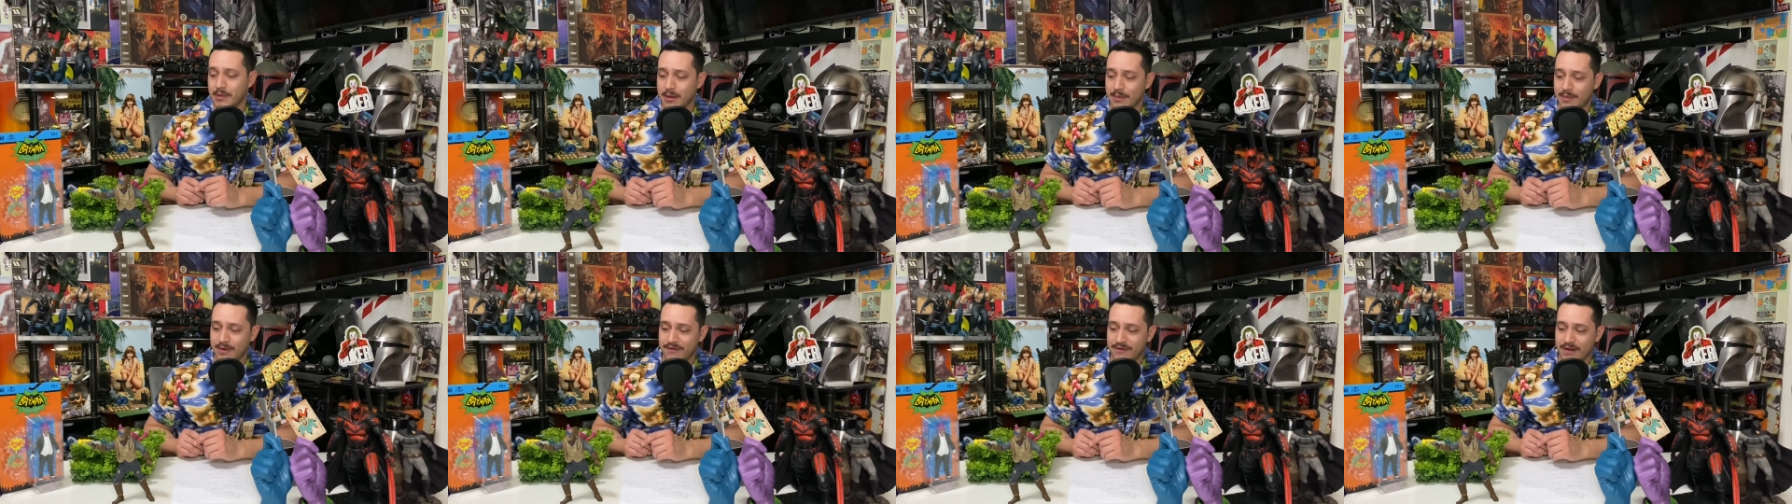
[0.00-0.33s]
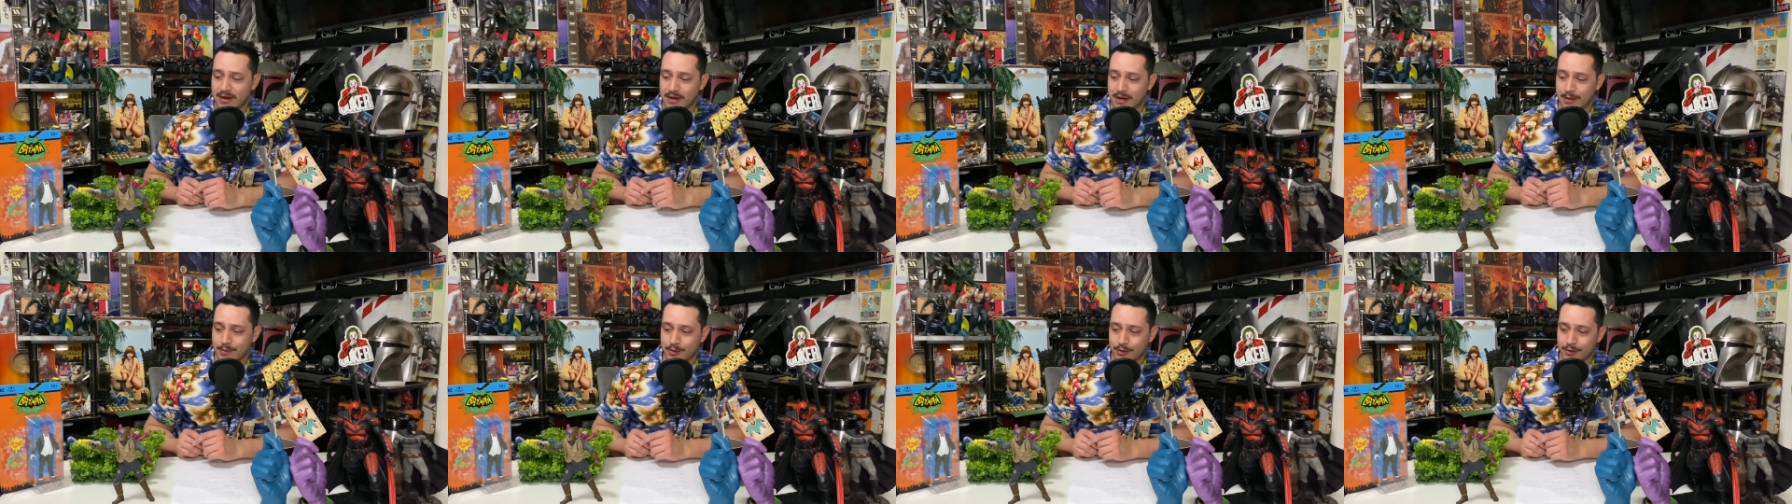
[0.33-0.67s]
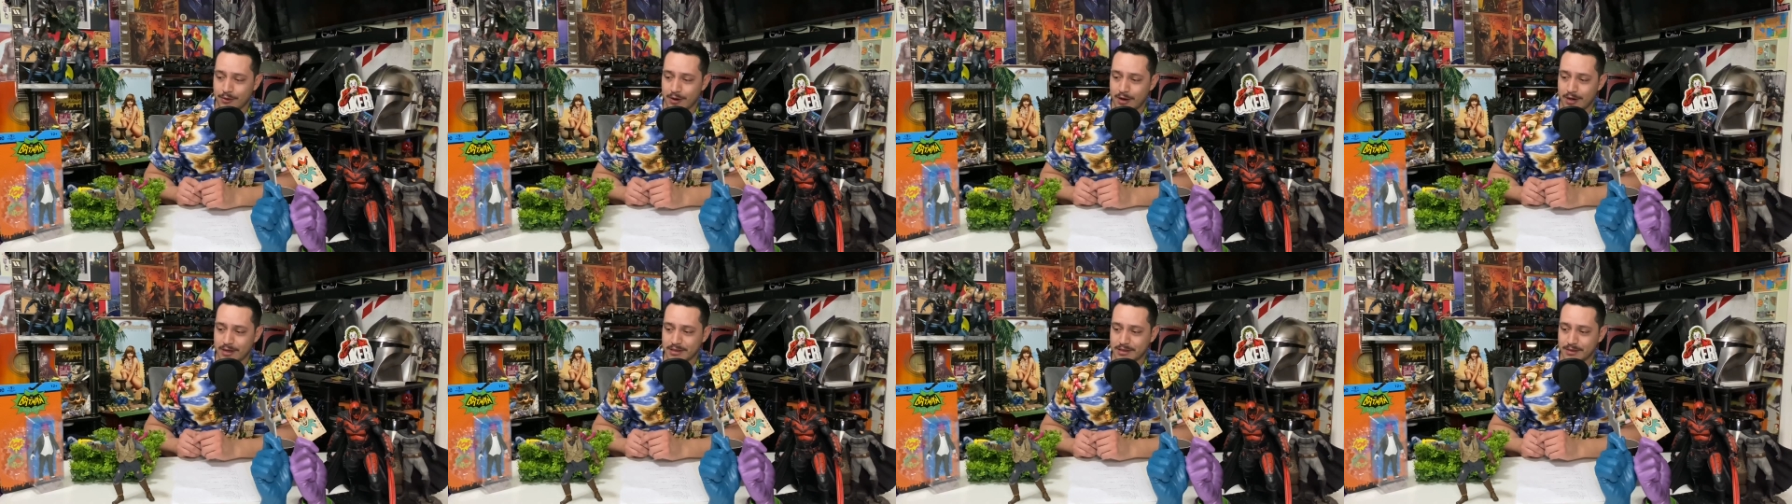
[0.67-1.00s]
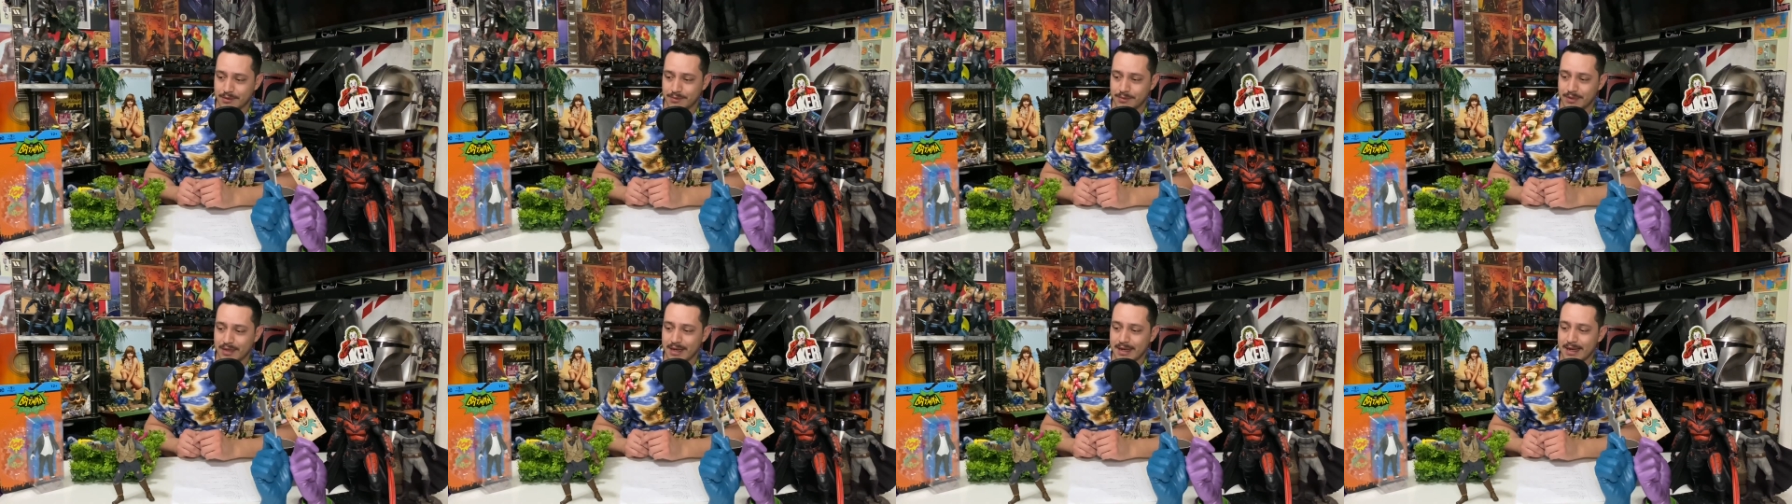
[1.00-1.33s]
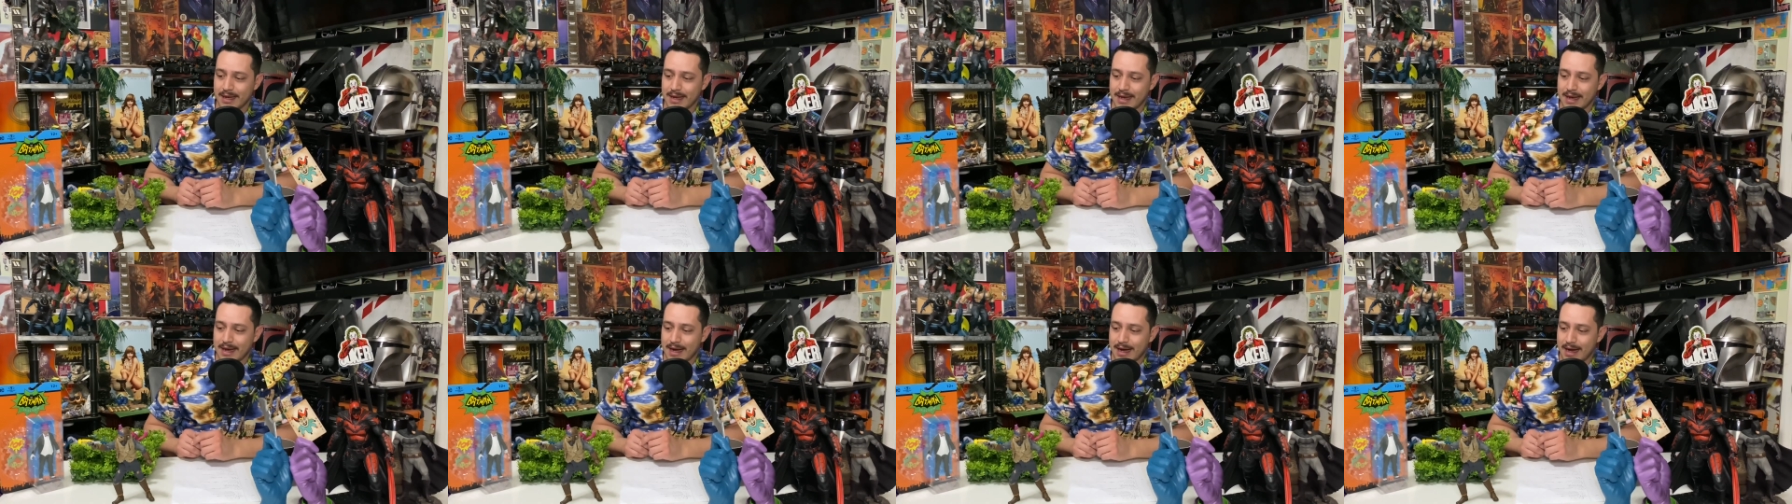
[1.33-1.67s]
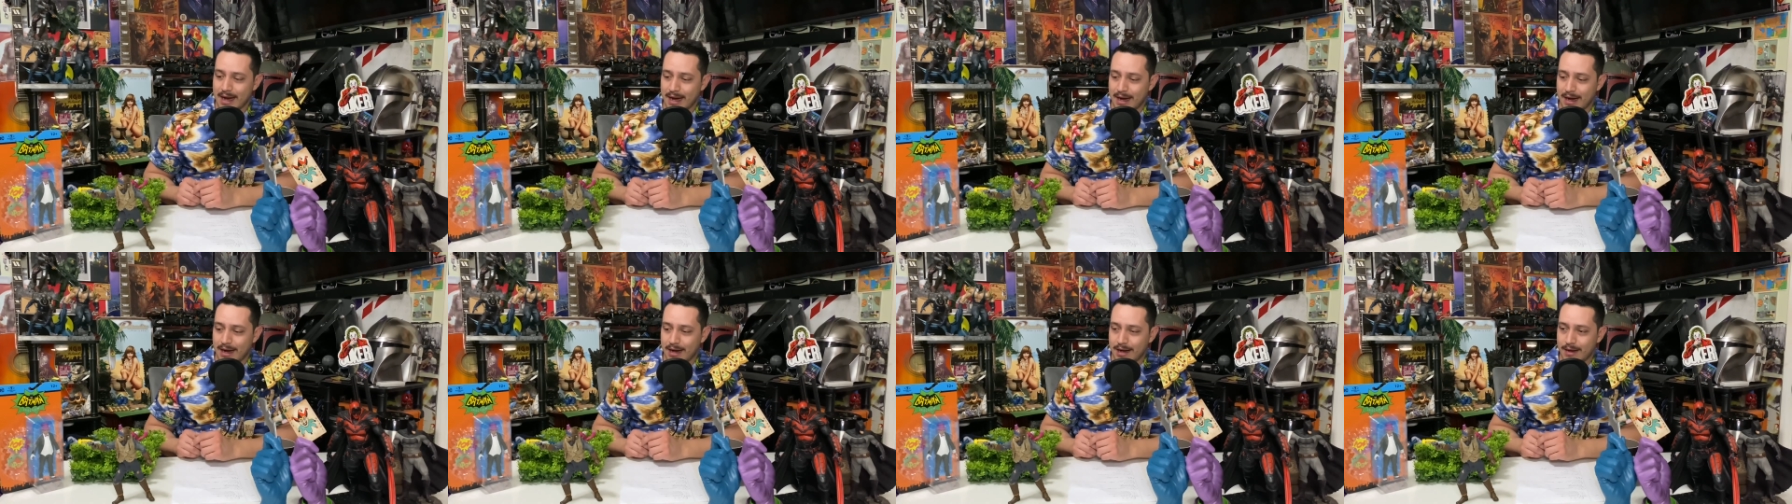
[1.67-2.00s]
up if I come across them.
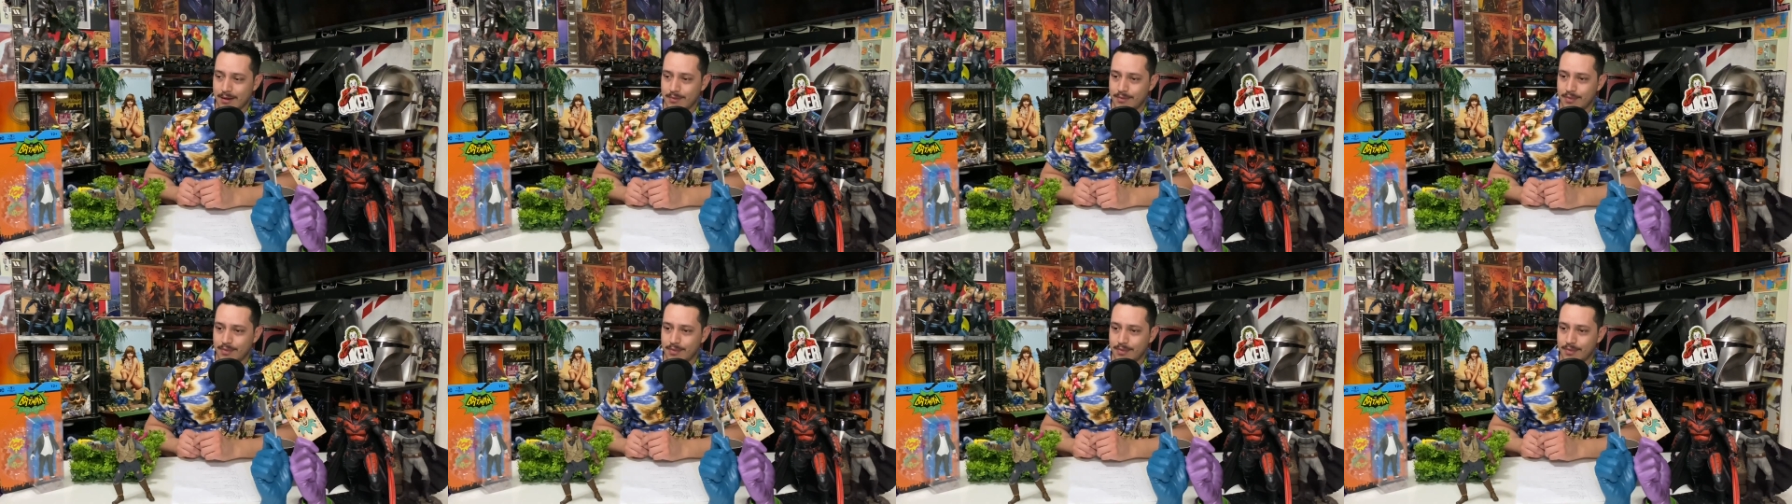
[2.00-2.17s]
Uh,